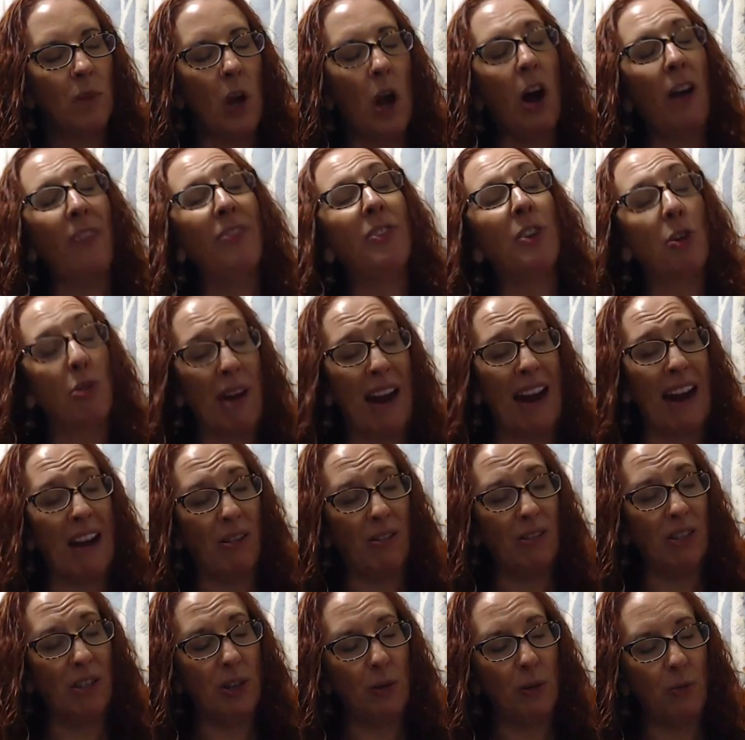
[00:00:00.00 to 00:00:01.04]
on the
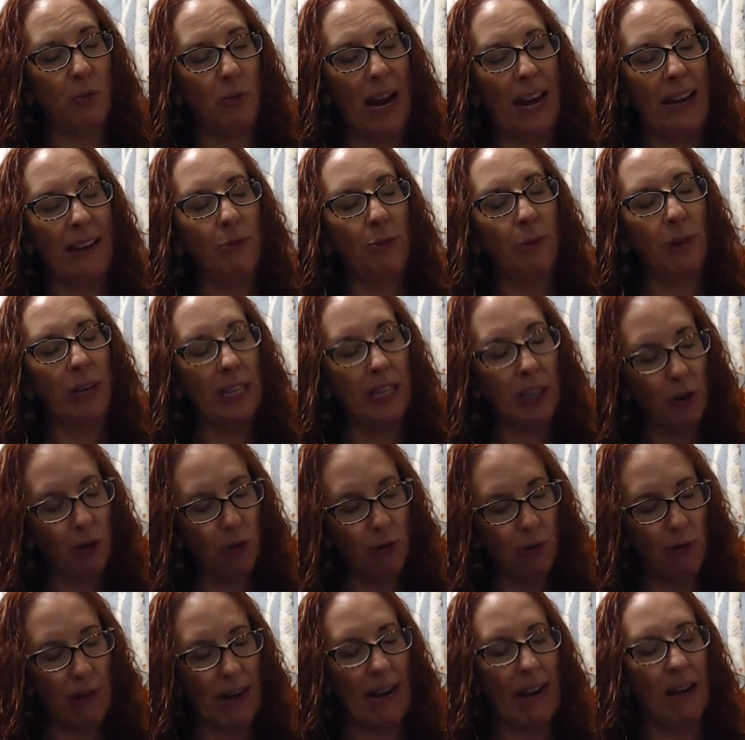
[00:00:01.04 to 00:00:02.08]
ground, right? Really
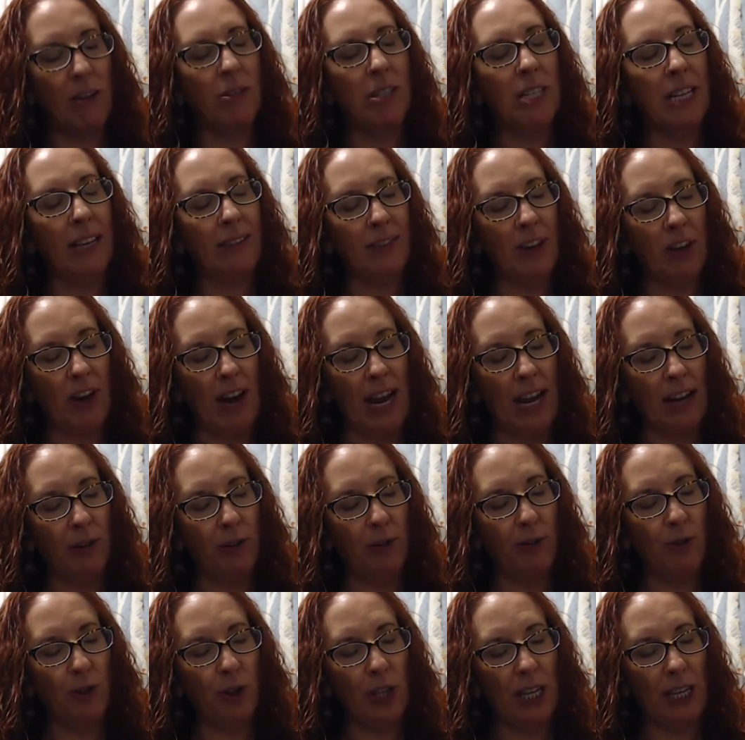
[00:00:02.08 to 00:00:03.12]
grounding their
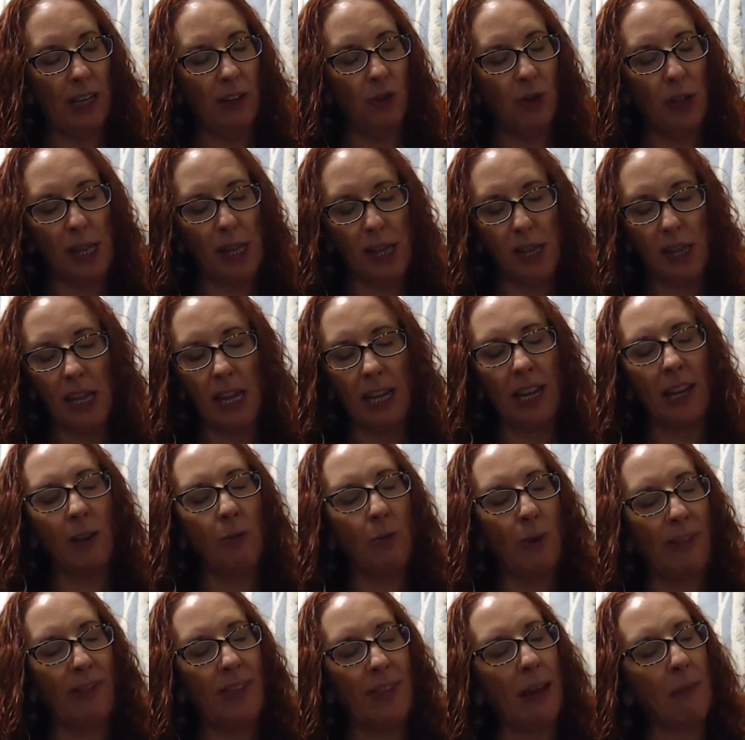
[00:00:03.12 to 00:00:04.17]
energy, just sitting
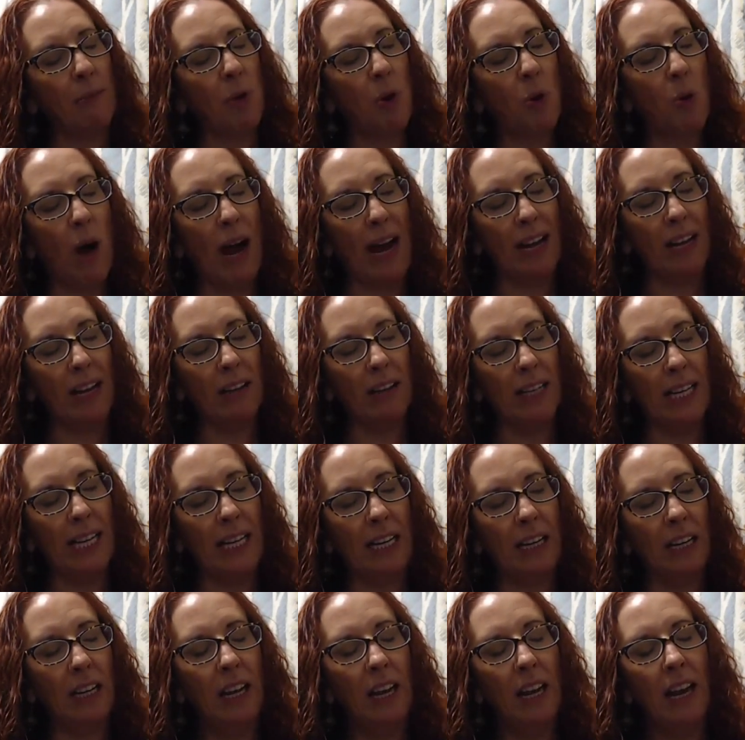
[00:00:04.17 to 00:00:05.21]
with them
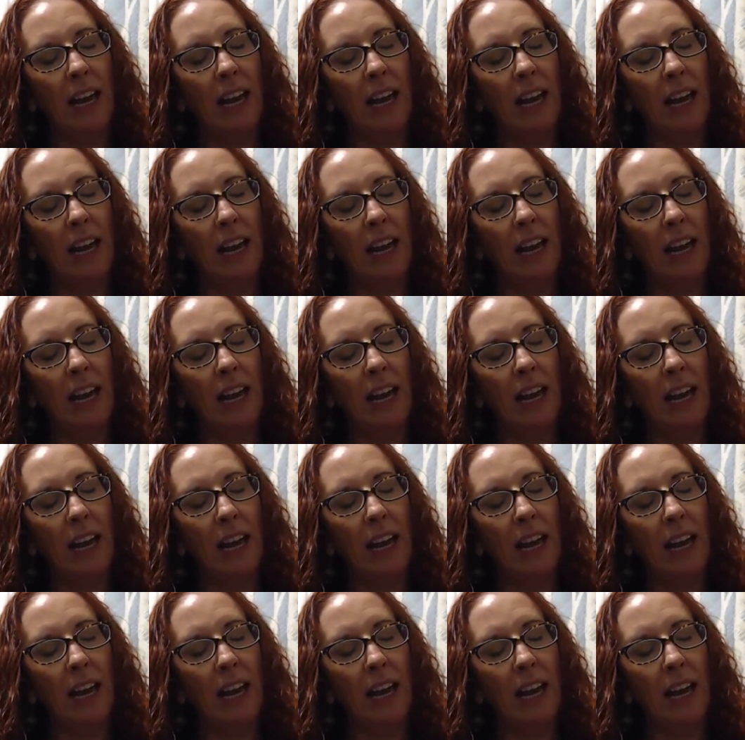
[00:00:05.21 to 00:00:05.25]
quietly.